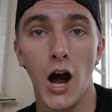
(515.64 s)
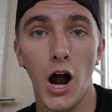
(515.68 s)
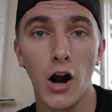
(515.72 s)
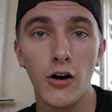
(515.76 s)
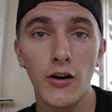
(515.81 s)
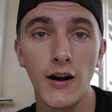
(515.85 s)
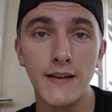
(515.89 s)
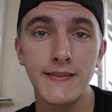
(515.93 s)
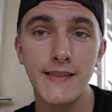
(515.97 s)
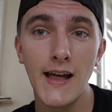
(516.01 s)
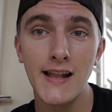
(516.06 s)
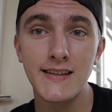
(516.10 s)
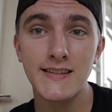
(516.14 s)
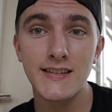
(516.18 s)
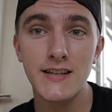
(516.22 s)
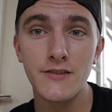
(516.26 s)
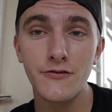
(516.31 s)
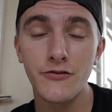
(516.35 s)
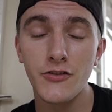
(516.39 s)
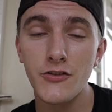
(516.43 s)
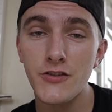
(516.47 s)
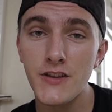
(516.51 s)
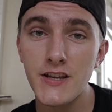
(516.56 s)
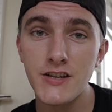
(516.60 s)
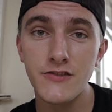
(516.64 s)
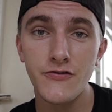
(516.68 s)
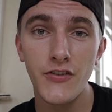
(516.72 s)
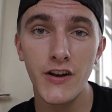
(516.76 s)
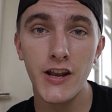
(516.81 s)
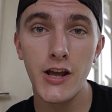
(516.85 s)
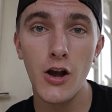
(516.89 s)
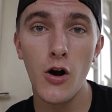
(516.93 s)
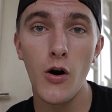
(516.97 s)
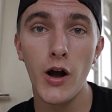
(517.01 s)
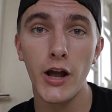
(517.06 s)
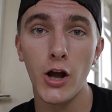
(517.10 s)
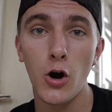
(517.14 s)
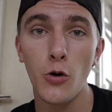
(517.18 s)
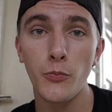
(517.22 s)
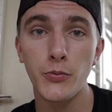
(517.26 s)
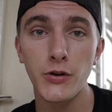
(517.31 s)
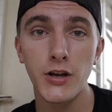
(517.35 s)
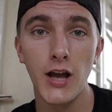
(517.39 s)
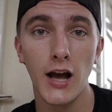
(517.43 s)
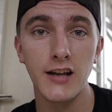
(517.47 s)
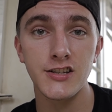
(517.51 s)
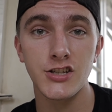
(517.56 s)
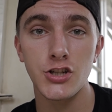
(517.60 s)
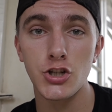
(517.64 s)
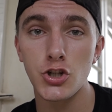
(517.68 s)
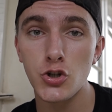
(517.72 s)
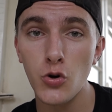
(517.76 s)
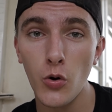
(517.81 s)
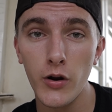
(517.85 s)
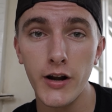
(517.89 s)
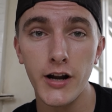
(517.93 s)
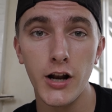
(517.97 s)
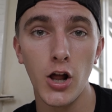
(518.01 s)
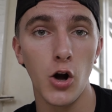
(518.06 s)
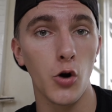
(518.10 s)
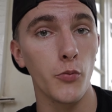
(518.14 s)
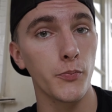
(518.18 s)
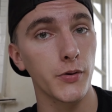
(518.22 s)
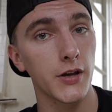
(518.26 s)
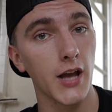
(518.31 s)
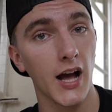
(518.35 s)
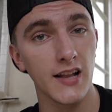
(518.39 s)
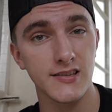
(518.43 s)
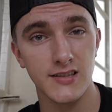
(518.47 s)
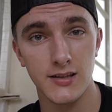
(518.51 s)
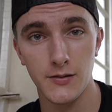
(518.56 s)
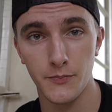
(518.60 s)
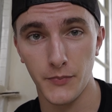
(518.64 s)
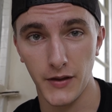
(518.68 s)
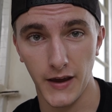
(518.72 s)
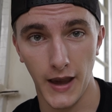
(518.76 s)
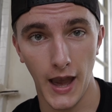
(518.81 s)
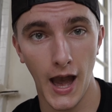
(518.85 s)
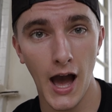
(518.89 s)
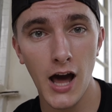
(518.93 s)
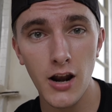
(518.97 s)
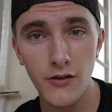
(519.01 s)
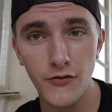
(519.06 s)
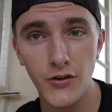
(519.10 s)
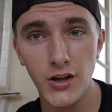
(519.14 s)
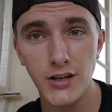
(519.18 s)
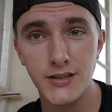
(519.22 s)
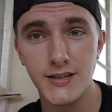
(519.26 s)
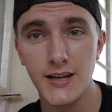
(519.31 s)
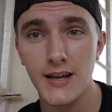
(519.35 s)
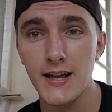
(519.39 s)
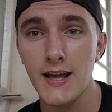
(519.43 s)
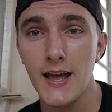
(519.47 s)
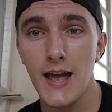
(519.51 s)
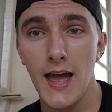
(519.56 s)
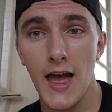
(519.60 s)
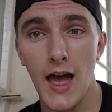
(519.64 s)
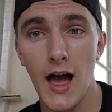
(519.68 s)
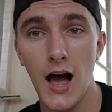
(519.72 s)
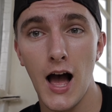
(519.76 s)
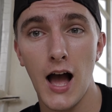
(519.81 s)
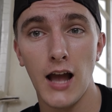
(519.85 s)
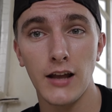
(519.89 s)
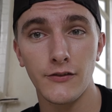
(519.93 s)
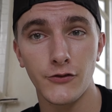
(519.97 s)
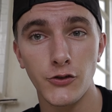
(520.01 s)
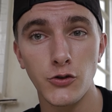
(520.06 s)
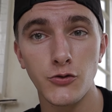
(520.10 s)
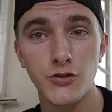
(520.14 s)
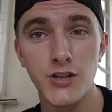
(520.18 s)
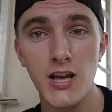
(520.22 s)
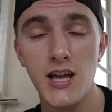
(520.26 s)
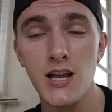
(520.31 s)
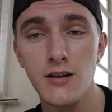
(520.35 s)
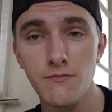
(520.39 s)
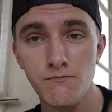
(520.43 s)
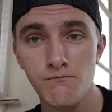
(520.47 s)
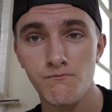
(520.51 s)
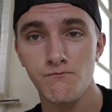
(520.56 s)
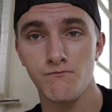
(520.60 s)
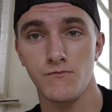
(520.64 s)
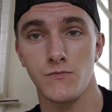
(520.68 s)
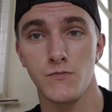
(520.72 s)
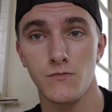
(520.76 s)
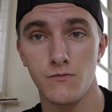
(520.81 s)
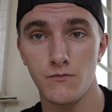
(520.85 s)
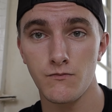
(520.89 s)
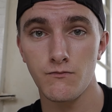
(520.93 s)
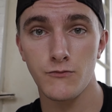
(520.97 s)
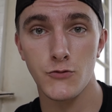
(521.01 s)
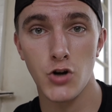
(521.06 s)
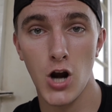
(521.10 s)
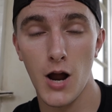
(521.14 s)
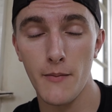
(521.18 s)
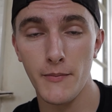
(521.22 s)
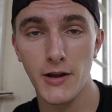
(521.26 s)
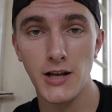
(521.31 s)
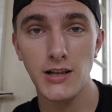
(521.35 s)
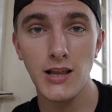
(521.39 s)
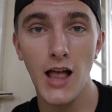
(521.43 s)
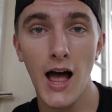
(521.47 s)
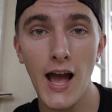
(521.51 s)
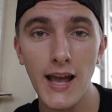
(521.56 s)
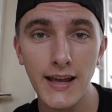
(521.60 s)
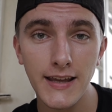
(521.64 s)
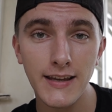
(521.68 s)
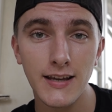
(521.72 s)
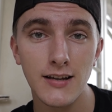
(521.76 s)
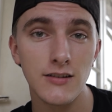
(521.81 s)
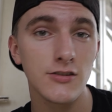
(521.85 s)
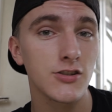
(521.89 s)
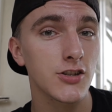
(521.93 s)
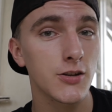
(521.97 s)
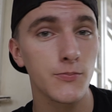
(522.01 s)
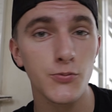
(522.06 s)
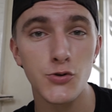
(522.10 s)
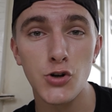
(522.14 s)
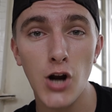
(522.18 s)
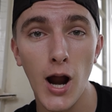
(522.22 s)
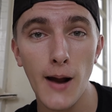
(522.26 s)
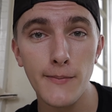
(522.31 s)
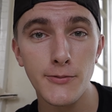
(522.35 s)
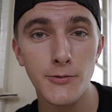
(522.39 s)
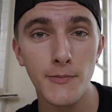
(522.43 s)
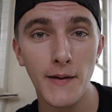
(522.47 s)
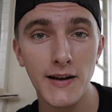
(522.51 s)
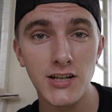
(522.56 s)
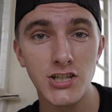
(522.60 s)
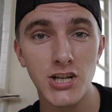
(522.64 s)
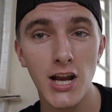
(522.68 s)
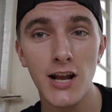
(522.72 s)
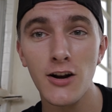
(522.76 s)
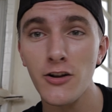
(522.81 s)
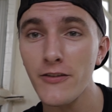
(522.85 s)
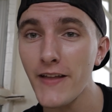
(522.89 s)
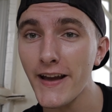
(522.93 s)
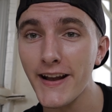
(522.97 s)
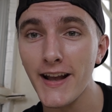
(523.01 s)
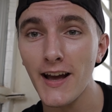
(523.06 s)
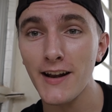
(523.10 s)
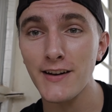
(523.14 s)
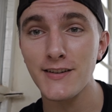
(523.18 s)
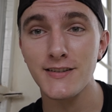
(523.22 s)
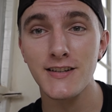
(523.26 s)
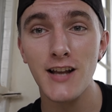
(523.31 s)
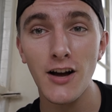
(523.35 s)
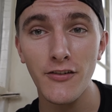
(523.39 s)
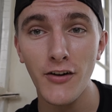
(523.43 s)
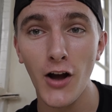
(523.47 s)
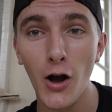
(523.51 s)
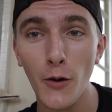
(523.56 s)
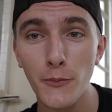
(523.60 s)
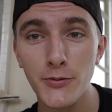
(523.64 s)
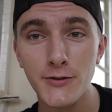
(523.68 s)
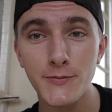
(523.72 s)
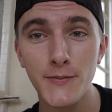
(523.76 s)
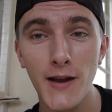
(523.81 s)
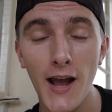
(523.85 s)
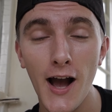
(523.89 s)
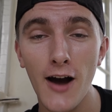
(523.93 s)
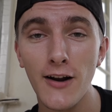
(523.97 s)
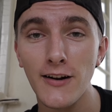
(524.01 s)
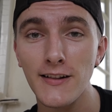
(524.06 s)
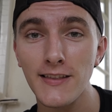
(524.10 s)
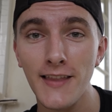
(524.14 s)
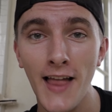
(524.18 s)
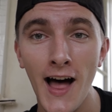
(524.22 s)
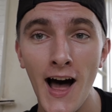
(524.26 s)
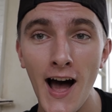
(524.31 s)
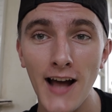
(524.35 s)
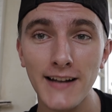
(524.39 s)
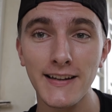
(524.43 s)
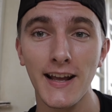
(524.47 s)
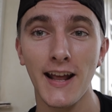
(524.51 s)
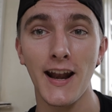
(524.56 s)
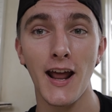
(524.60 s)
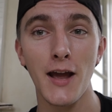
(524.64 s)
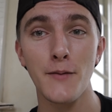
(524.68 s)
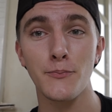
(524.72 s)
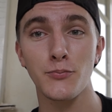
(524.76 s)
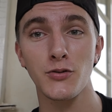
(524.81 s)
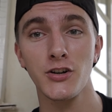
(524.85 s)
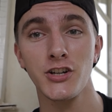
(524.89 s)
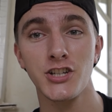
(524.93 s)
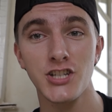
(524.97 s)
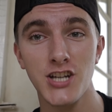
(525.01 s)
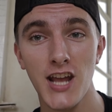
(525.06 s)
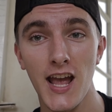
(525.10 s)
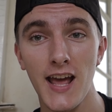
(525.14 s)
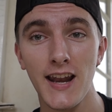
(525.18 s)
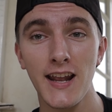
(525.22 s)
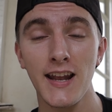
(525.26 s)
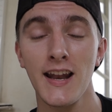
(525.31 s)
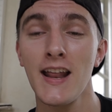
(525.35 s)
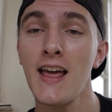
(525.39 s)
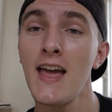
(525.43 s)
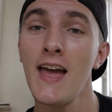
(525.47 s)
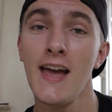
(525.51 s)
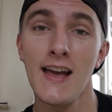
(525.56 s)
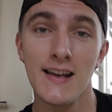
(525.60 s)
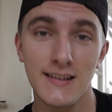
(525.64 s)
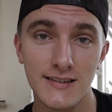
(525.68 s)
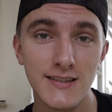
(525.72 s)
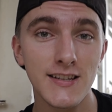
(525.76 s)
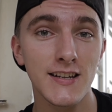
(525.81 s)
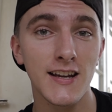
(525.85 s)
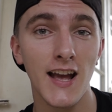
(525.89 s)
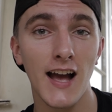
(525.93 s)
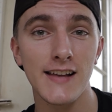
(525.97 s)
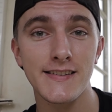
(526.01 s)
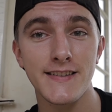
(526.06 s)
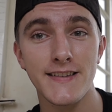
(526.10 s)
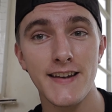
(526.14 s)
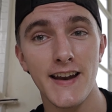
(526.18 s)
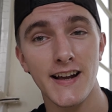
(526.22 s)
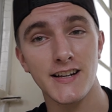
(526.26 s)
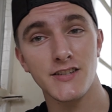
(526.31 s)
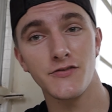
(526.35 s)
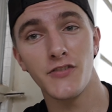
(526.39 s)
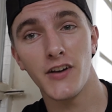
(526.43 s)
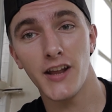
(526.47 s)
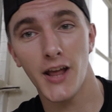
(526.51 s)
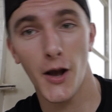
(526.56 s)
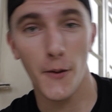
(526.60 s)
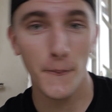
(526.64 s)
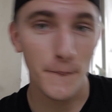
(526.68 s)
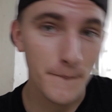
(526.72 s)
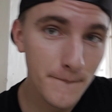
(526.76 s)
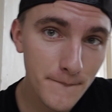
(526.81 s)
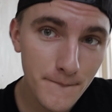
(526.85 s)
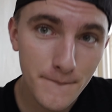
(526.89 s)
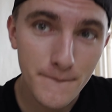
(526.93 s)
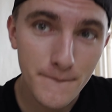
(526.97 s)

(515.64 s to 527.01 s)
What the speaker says: All right, that's it for this video. I hope you guys enjoyed it. I hope you got something out of it. If you did, drop me a like, subscribe to my channel. That kind of stuff helps me out a lot, and I appreciate it. See you guys in the next video.